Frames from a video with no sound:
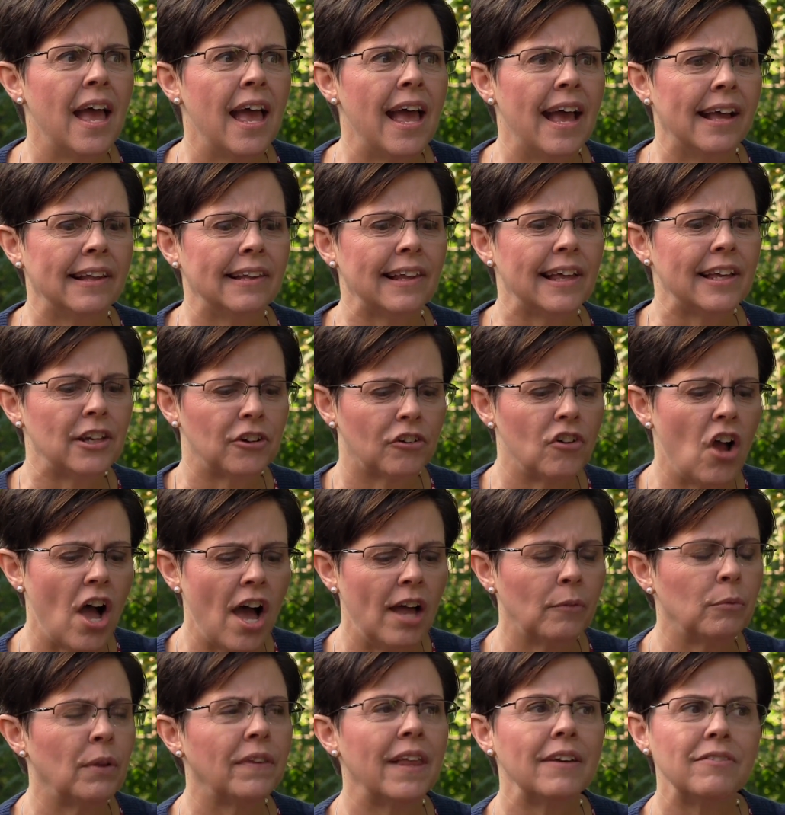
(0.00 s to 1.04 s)
And later
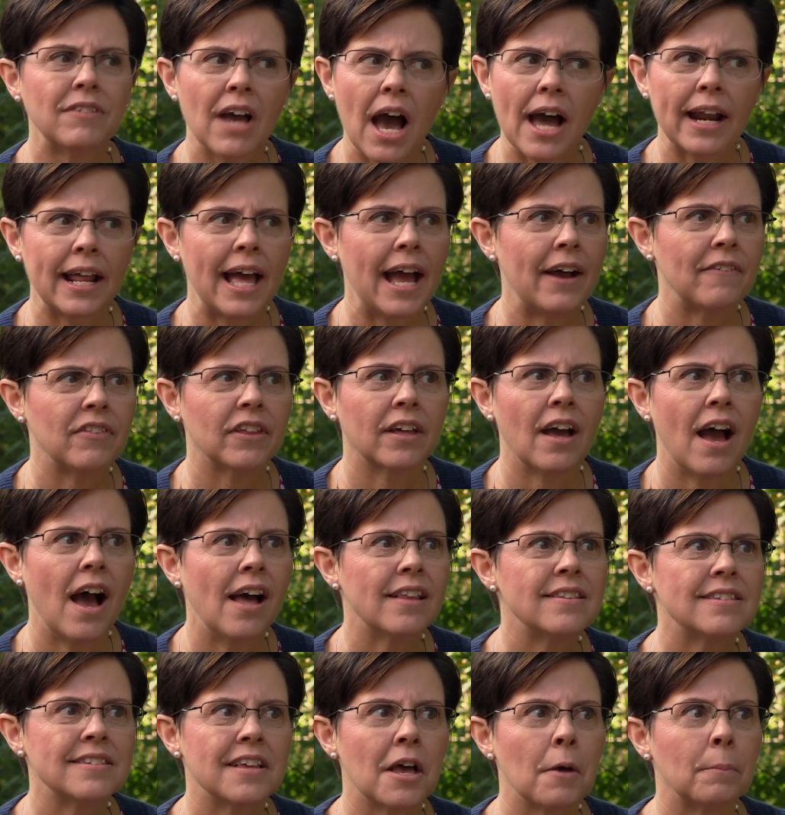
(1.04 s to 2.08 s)
on, when they've got to have the
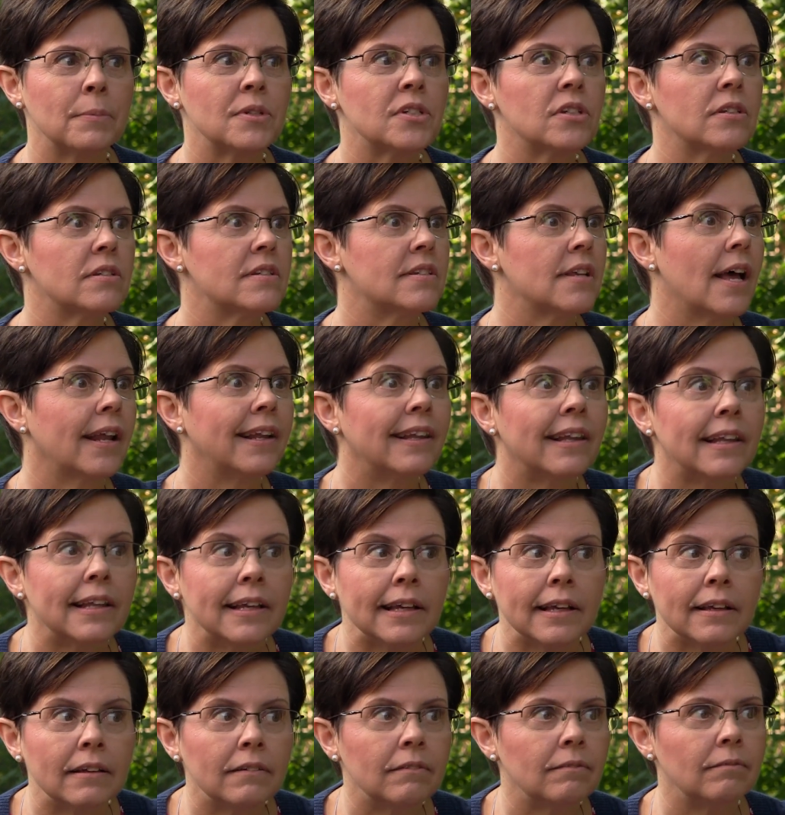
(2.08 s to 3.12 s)
concept,
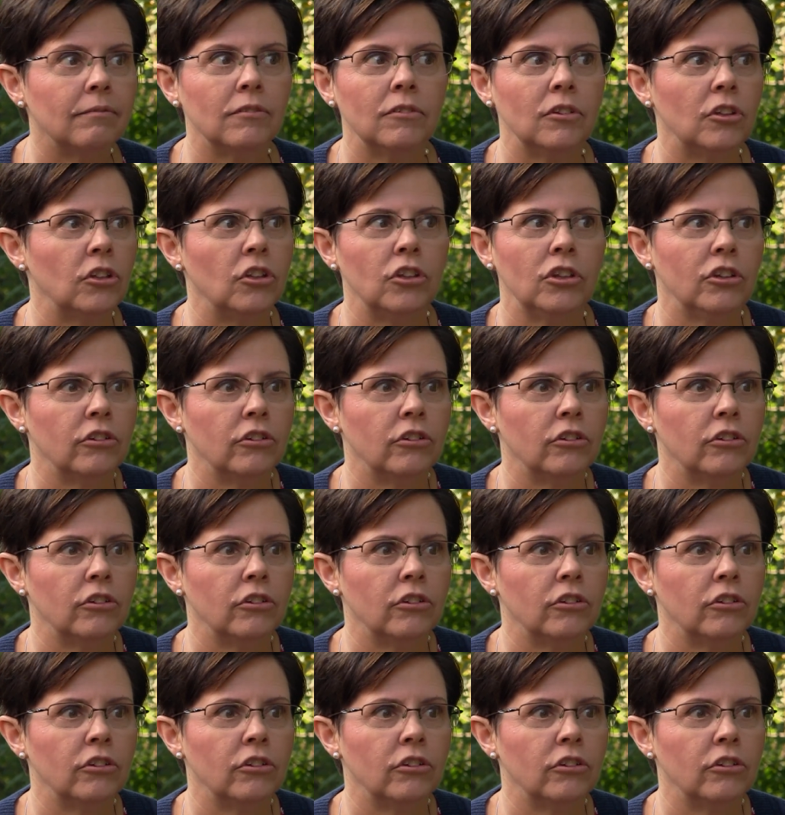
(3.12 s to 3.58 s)
suddenly mm-hmm.